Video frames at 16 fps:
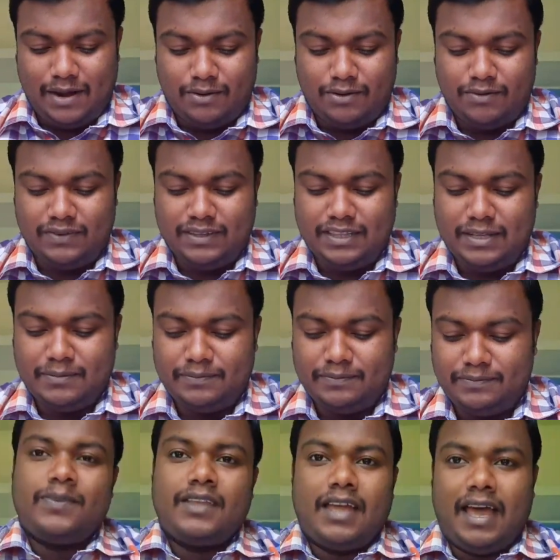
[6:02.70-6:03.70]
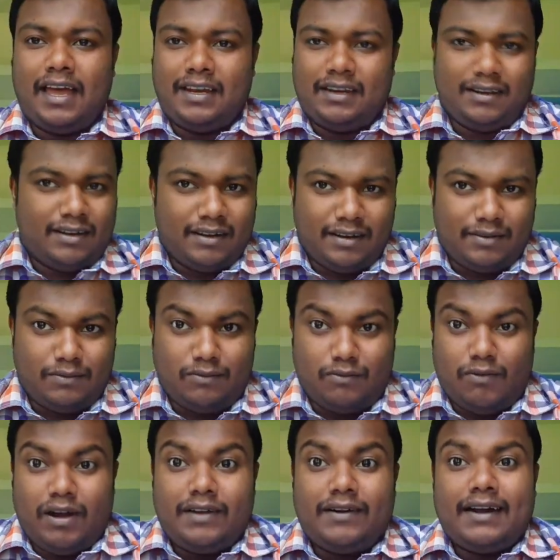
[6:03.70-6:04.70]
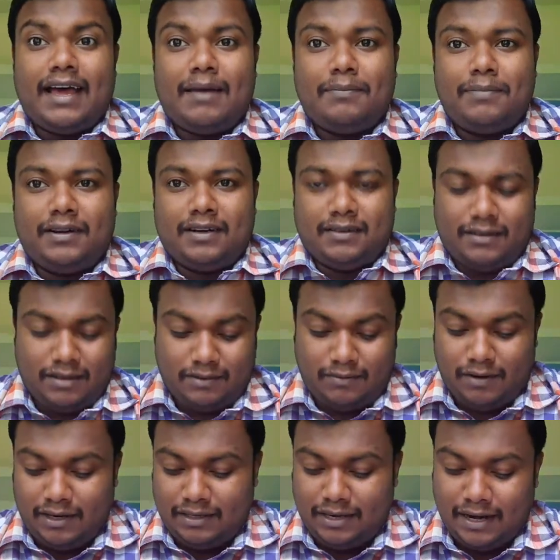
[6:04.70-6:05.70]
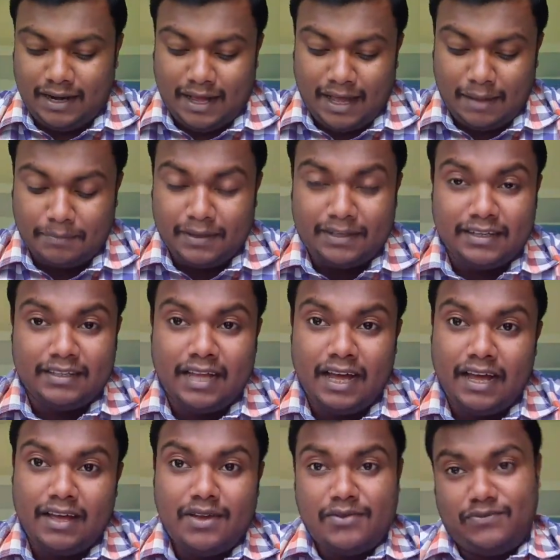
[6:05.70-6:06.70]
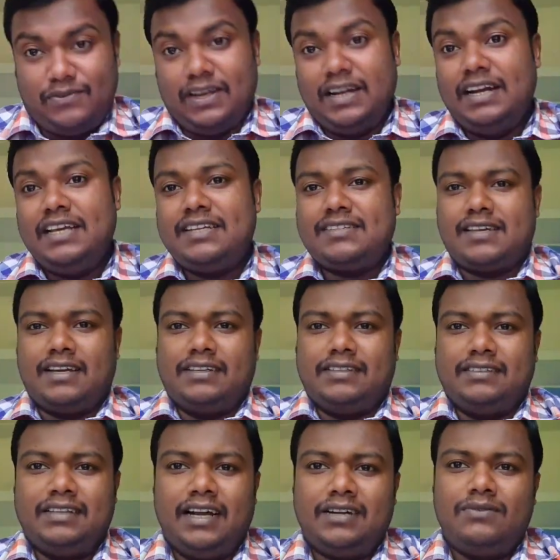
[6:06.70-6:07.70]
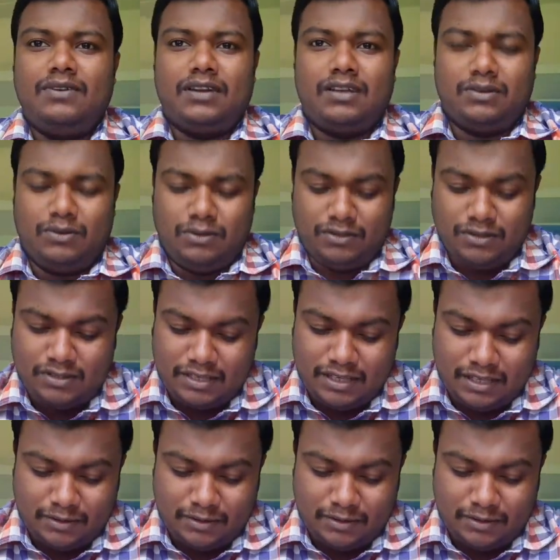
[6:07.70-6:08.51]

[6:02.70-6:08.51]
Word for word: down with them. And what had happened? What had happened in the fielding side, that we are going to see